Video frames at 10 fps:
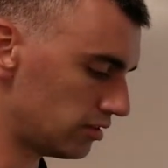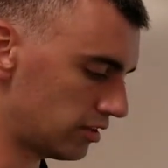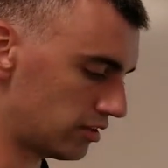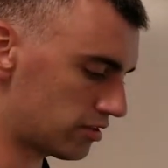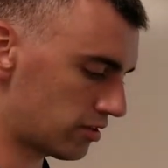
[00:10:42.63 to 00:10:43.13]

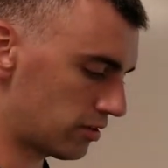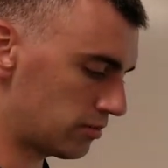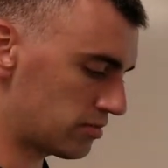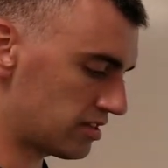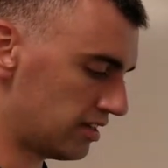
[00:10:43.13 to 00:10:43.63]
in
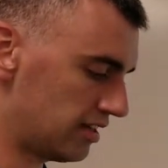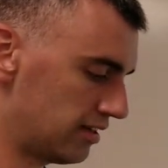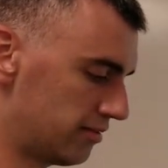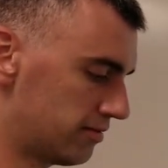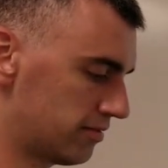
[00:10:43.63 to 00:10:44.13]
terms
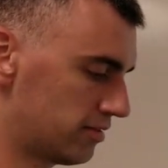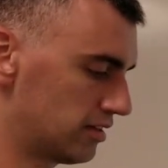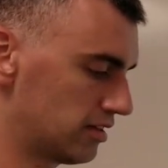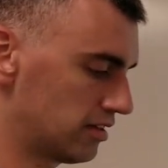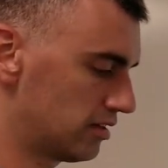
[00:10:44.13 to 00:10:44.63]
of
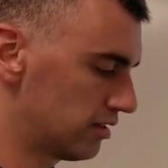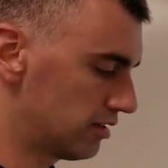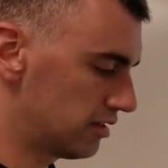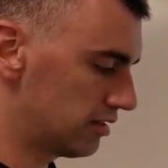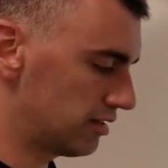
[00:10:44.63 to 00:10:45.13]

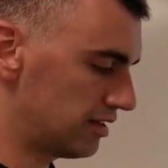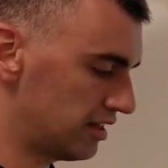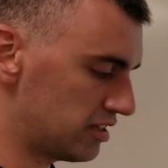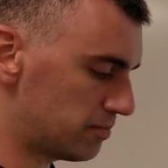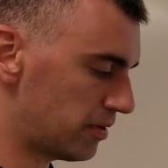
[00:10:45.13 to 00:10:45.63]

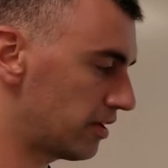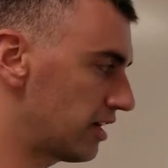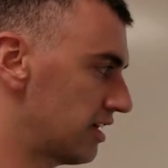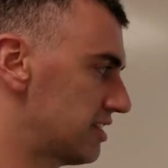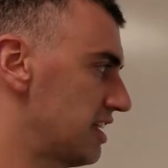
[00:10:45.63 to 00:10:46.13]
these
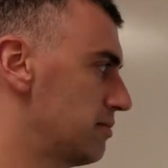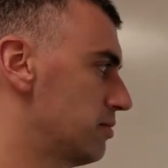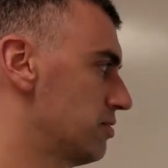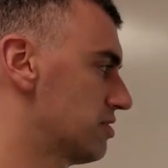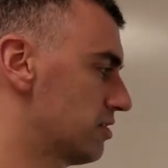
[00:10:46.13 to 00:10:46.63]
periodic
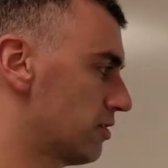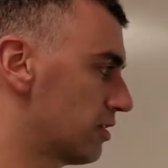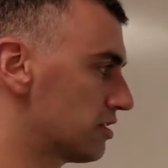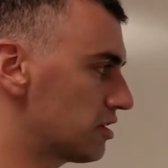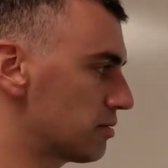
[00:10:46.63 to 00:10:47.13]
tables, or
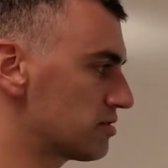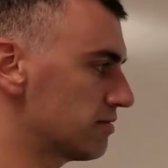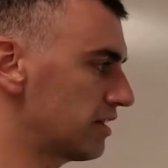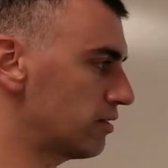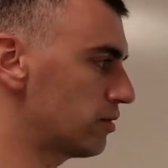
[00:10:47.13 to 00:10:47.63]
in terms of
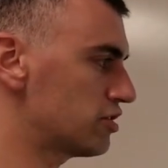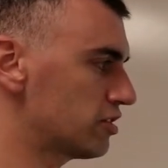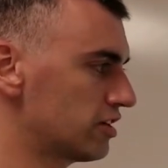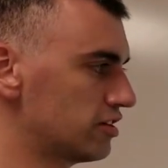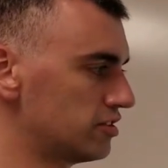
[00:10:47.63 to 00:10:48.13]
like what you're
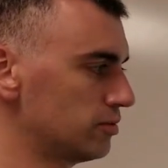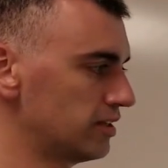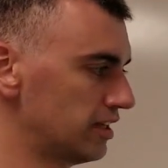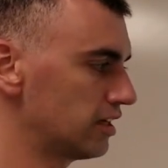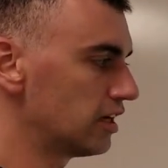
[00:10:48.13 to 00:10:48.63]
going to do with it,